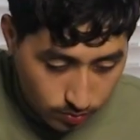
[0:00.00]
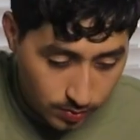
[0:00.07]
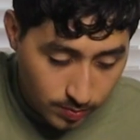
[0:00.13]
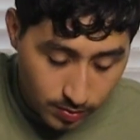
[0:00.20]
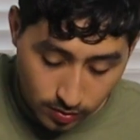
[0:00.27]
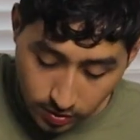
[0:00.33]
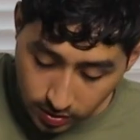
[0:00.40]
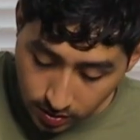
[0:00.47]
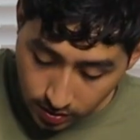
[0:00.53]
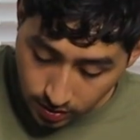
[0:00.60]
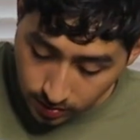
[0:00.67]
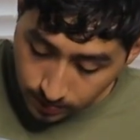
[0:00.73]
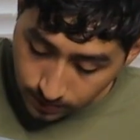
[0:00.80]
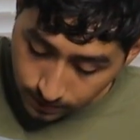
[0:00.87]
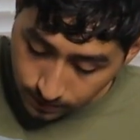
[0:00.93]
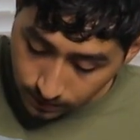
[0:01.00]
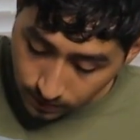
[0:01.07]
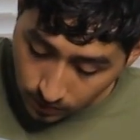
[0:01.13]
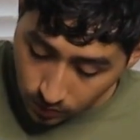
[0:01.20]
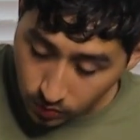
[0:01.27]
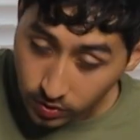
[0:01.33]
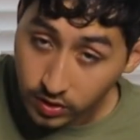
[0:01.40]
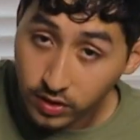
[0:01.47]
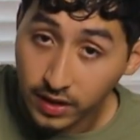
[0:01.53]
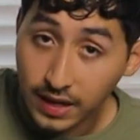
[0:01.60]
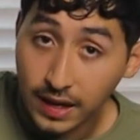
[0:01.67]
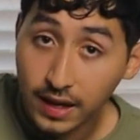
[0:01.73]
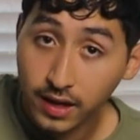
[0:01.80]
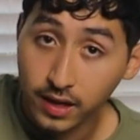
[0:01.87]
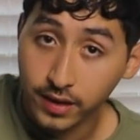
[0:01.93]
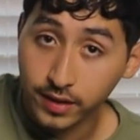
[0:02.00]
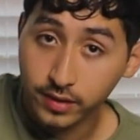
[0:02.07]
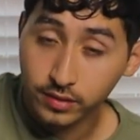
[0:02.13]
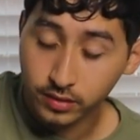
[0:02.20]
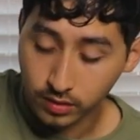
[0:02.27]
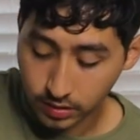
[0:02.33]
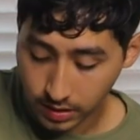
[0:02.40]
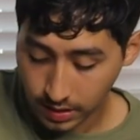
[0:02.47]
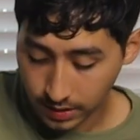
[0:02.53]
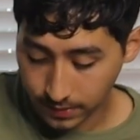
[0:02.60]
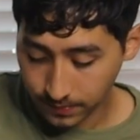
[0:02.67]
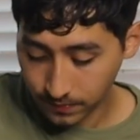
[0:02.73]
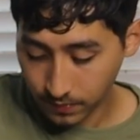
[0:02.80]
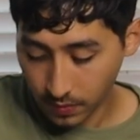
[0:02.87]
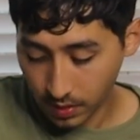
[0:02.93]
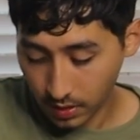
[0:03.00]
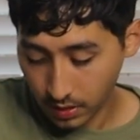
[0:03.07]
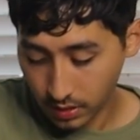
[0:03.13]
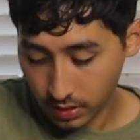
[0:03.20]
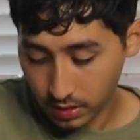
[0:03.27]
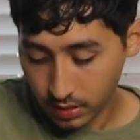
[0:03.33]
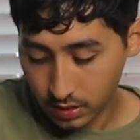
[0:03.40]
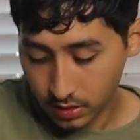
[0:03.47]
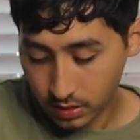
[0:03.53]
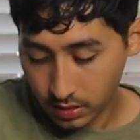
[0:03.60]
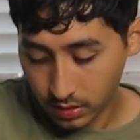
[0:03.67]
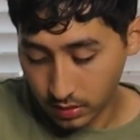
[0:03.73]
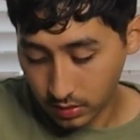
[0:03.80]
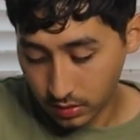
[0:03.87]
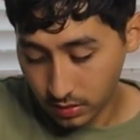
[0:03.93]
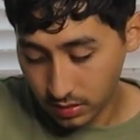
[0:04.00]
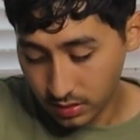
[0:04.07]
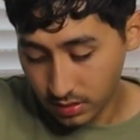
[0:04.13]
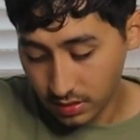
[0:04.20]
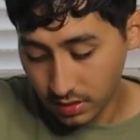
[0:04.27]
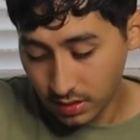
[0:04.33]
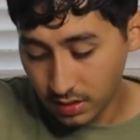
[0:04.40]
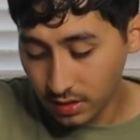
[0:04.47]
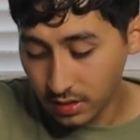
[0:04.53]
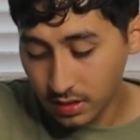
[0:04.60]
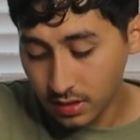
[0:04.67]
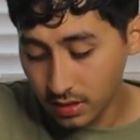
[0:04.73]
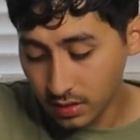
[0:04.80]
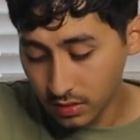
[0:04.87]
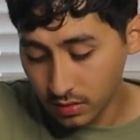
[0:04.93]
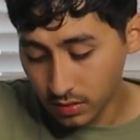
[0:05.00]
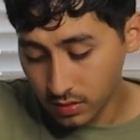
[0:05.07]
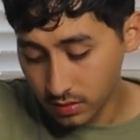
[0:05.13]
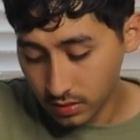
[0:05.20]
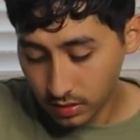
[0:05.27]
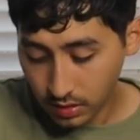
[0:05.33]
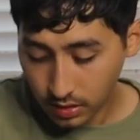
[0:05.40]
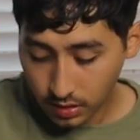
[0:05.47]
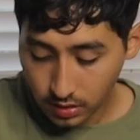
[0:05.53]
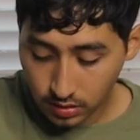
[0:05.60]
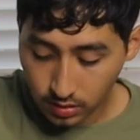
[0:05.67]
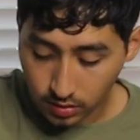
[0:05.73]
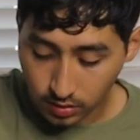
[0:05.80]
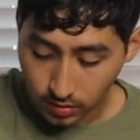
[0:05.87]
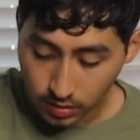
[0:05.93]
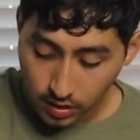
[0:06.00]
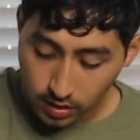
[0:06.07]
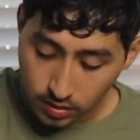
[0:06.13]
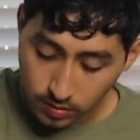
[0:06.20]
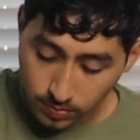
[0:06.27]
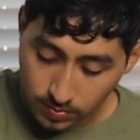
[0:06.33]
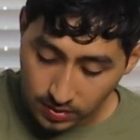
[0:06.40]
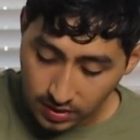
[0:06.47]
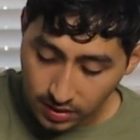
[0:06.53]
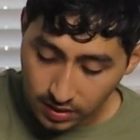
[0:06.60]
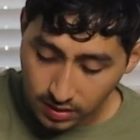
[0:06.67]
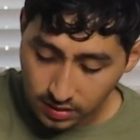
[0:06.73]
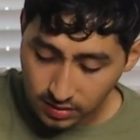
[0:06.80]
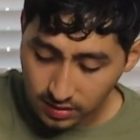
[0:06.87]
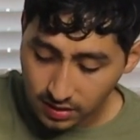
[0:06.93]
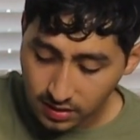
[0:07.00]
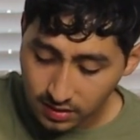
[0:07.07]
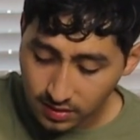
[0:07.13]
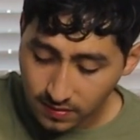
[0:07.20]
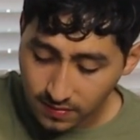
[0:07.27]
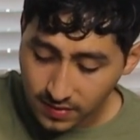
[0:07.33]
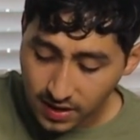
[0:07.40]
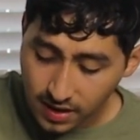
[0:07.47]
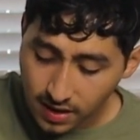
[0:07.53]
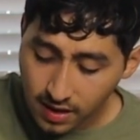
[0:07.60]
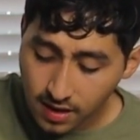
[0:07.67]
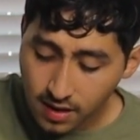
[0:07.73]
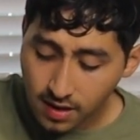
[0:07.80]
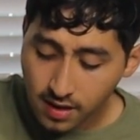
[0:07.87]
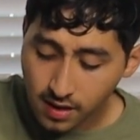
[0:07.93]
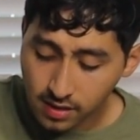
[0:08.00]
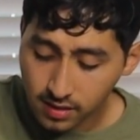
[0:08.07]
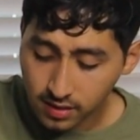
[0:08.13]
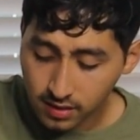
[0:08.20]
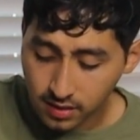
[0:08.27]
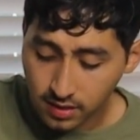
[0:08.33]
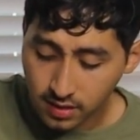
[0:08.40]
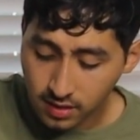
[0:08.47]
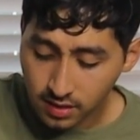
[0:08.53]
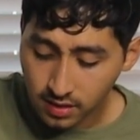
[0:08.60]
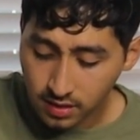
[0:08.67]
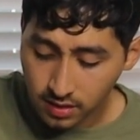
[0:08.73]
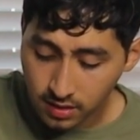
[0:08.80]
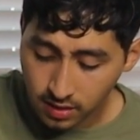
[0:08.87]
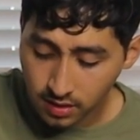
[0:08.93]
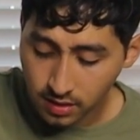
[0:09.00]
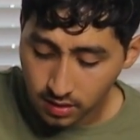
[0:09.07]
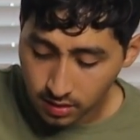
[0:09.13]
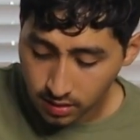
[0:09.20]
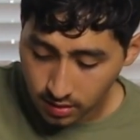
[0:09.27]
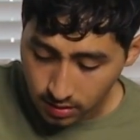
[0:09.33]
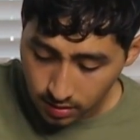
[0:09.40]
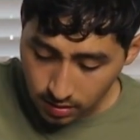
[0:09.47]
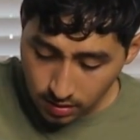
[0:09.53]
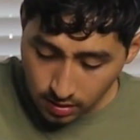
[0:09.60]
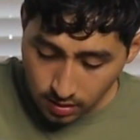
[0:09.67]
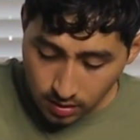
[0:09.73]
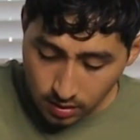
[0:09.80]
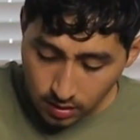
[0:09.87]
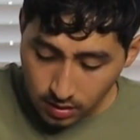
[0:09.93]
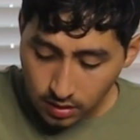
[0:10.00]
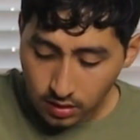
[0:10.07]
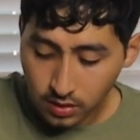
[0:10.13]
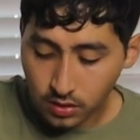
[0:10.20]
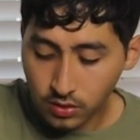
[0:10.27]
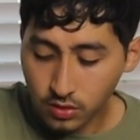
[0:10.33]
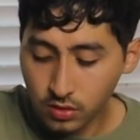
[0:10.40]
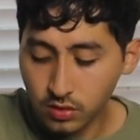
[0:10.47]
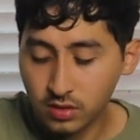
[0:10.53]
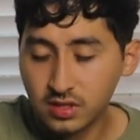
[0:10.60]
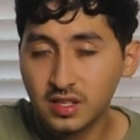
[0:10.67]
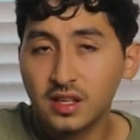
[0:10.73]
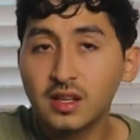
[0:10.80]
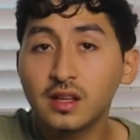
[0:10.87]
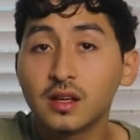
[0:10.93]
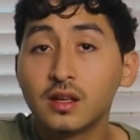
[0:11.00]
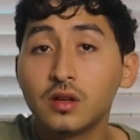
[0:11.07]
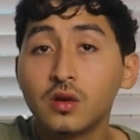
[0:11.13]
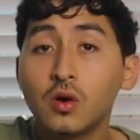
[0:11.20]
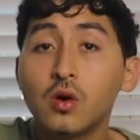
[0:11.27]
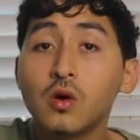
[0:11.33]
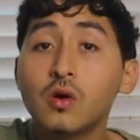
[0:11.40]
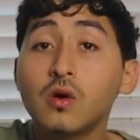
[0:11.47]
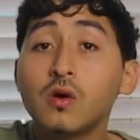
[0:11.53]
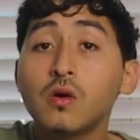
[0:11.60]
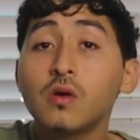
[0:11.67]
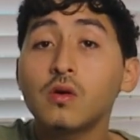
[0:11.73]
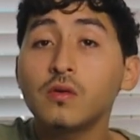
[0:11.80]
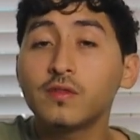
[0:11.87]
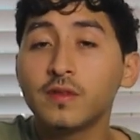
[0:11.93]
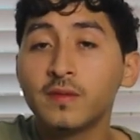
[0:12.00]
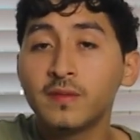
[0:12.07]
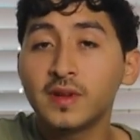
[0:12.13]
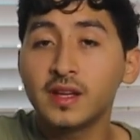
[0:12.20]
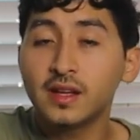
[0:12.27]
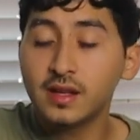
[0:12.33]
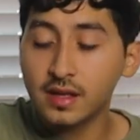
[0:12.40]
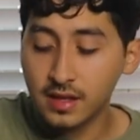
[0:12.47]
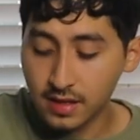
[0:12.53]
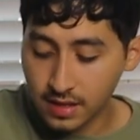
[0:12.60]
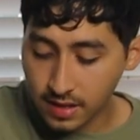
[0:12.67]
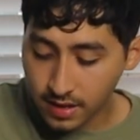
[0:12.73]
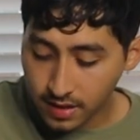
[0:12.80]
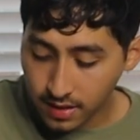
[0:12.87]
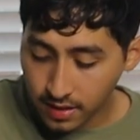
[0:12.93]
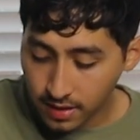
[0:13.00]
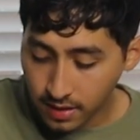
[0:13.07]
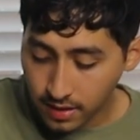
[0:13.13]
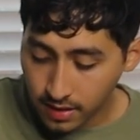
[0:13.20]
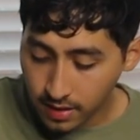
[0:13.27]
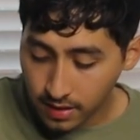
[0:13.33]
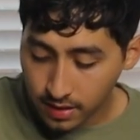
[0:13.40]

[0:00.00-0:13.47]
you'll be building up with the A. Okay. So you're singing. So your piece is a melody. You're singing over me now.